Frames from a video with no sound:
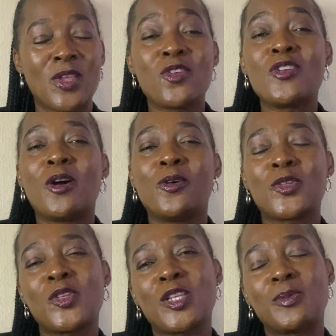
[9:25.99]
You are
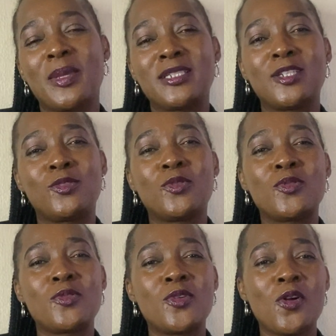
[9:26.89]
also expected to
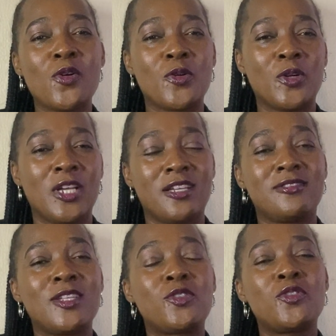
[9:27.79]
know
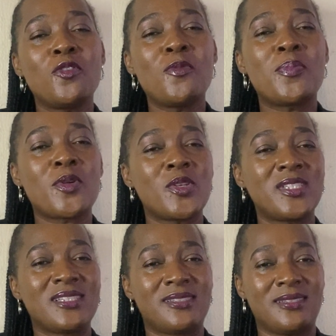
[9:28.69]
the two
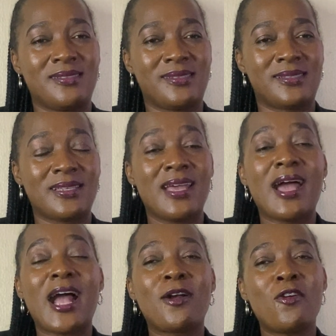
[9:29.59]
processes,
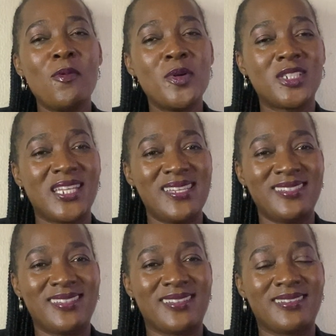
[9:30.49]

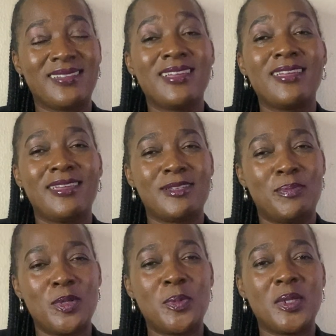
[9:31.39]
accommodation and
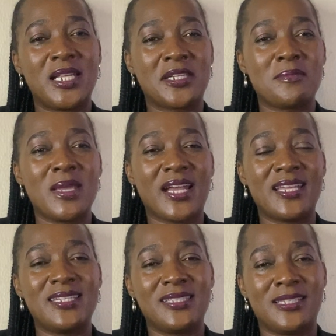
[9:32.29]
pupillary
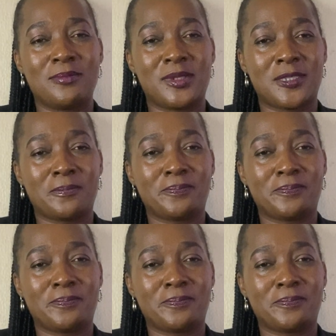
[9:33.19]
mechanisms.